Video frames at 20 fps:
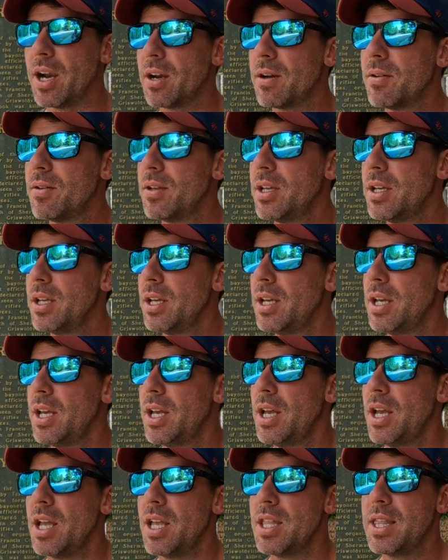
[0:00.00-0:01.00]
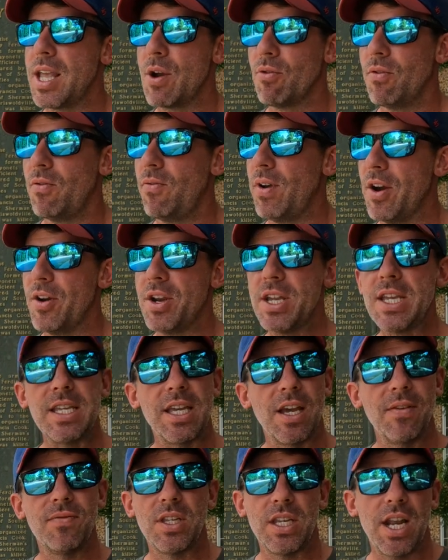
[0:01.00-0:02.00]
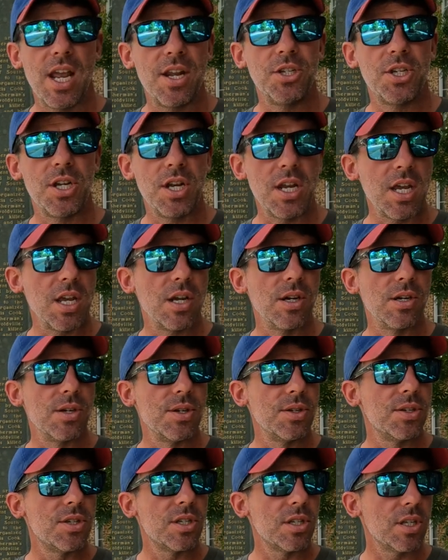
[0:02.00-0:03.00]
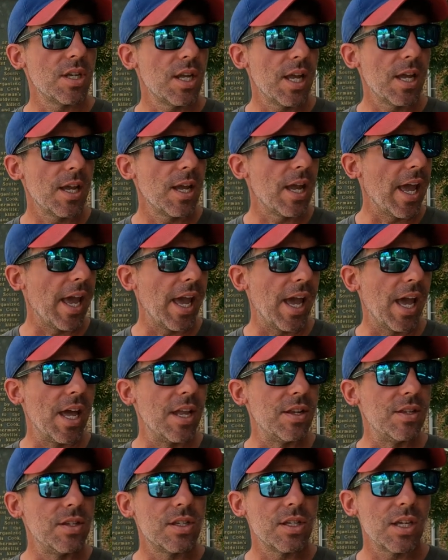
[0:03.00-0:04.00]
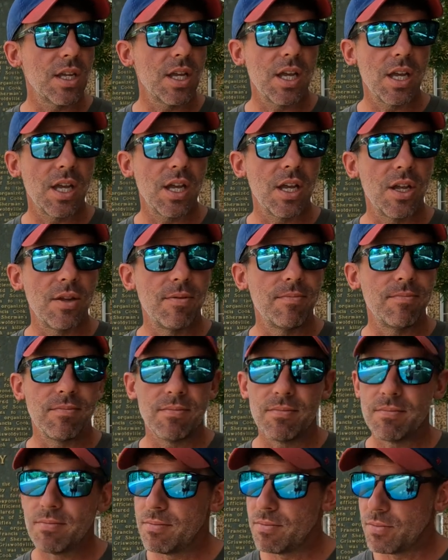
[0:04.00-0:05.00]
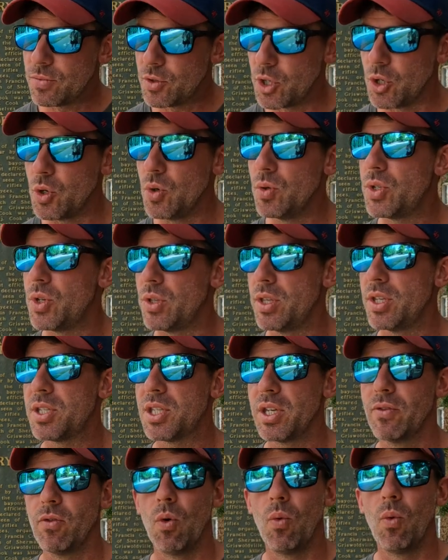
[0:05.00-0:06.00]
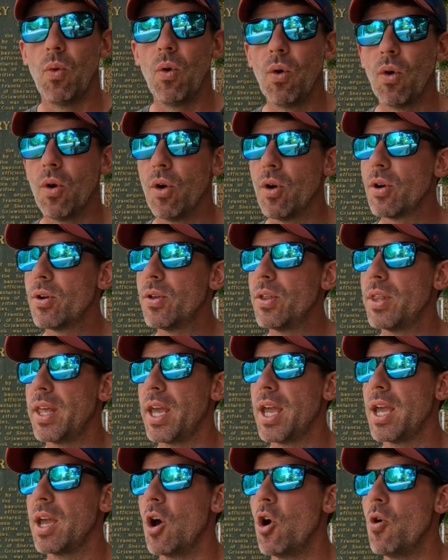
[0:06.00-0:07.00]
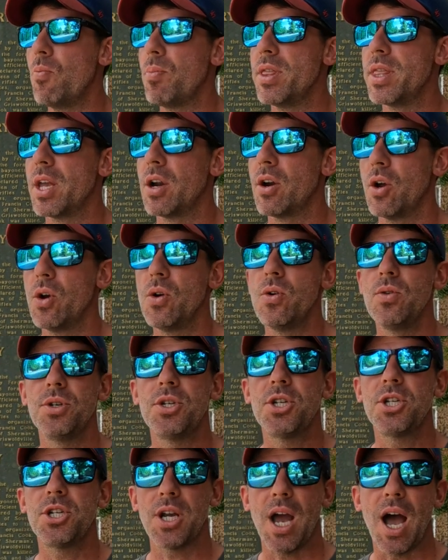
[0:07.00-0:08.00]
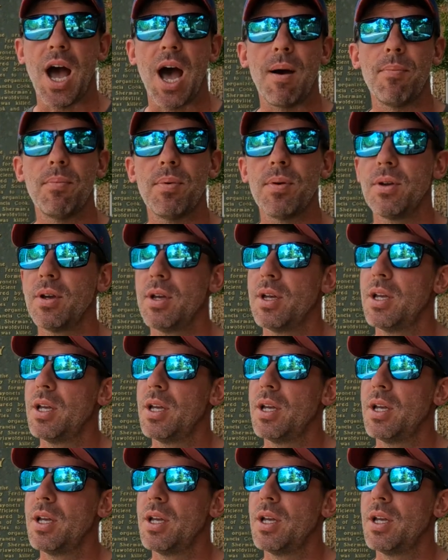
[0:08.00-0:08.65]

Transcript: there. They were very gifted engineers, and due to the Civil War, they opened their own shop.